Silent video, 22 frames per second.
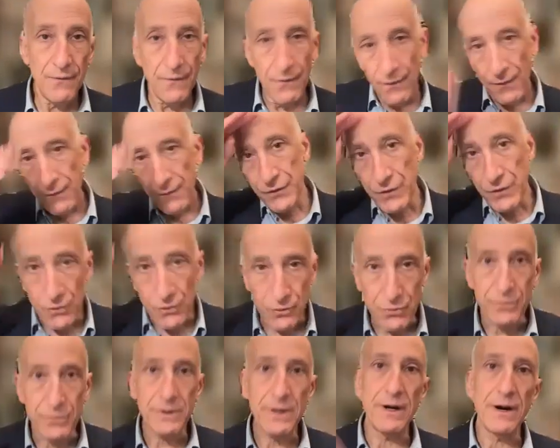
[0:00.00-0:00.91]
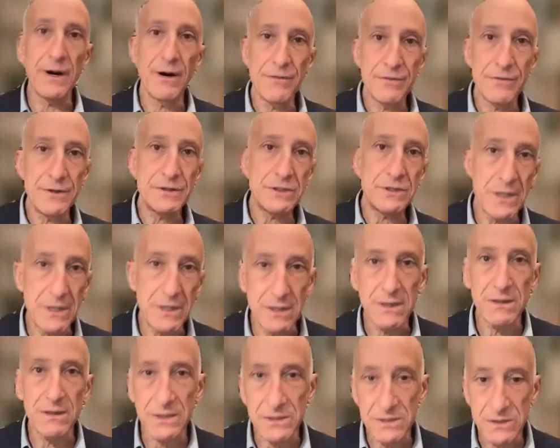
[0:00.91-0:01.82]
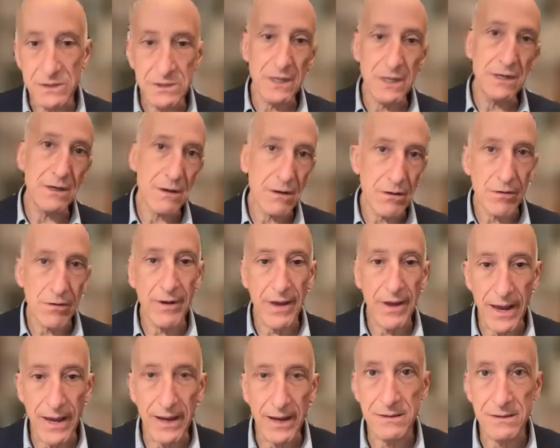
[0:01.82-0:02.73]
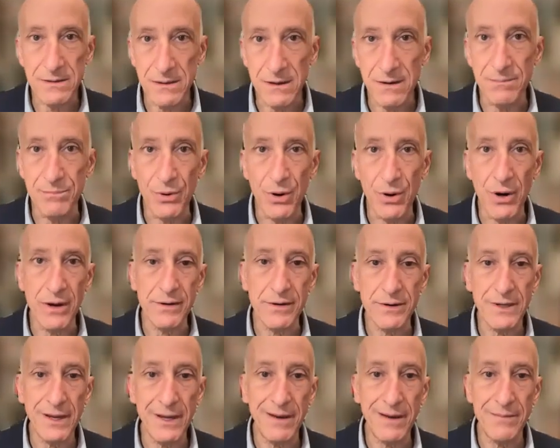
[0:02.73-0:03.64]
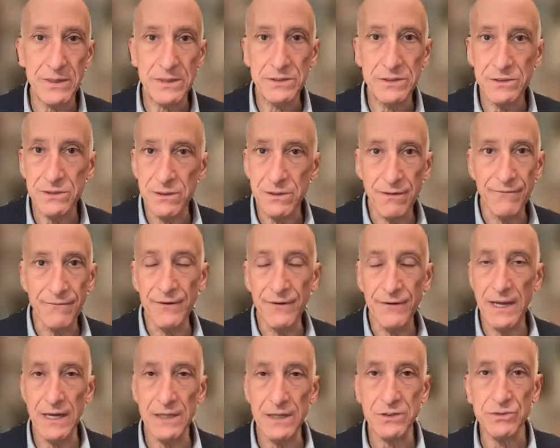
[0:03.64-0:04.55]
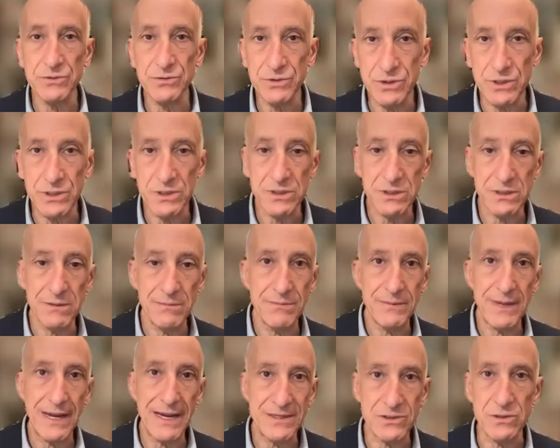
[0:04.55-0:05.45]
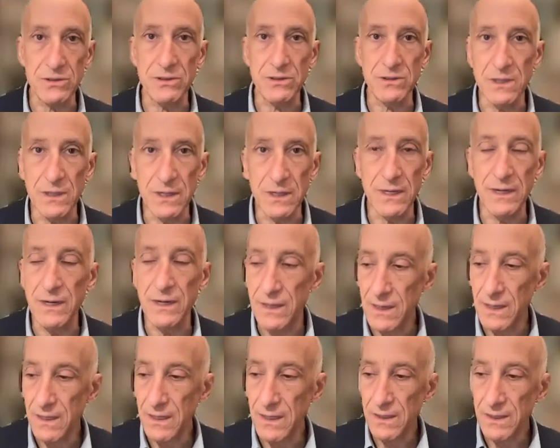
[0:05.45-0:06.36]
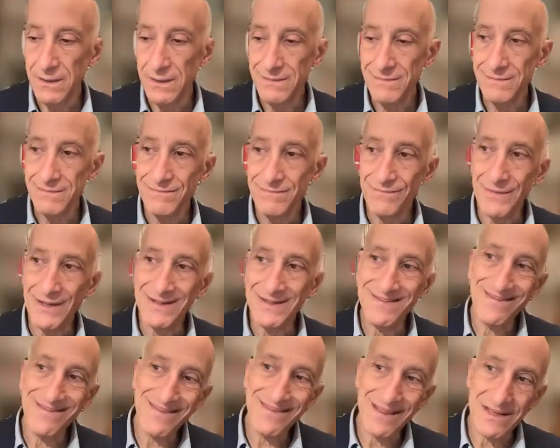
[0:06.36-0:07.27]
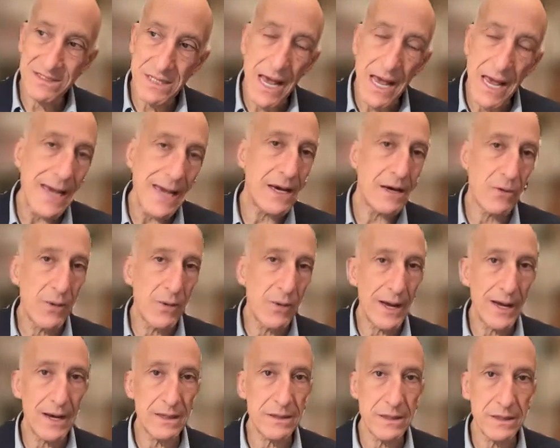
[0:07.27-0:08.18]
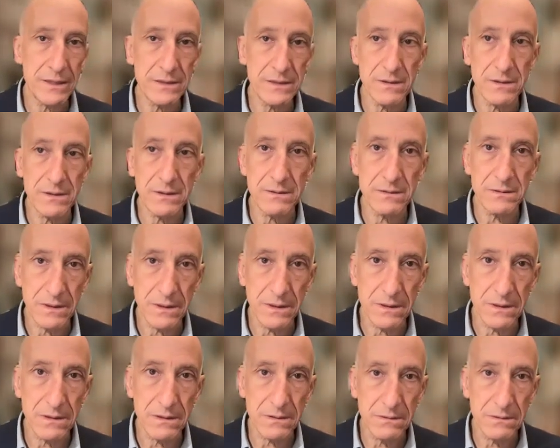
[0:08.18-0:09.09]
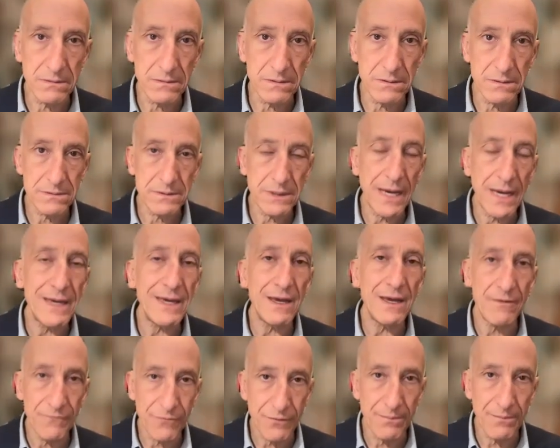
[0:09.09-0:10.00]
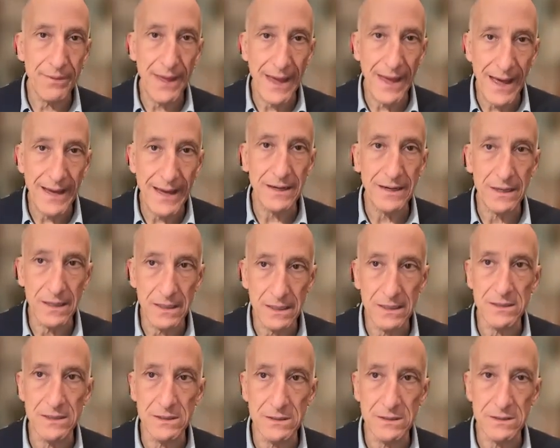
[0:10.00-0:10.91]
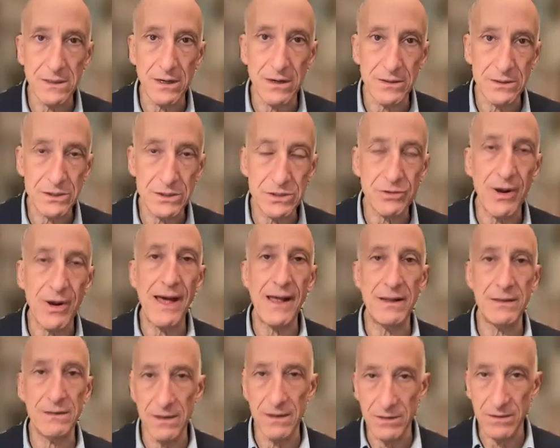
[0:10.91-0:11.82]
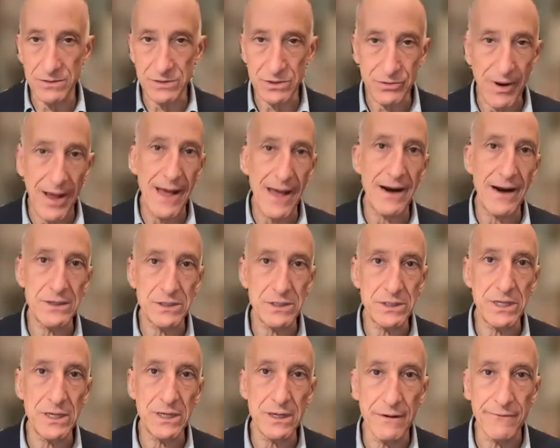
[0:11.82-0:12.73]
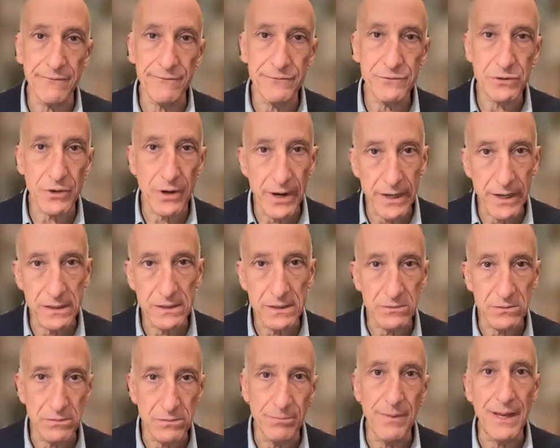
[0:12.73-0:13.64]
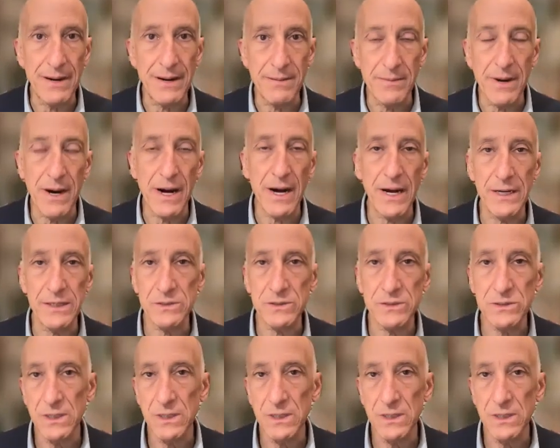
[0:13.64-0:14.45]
phew, this didn't create broader damage to the financial system. That's good. The takeaway I think they're taking from that is their strategy of trying to minimize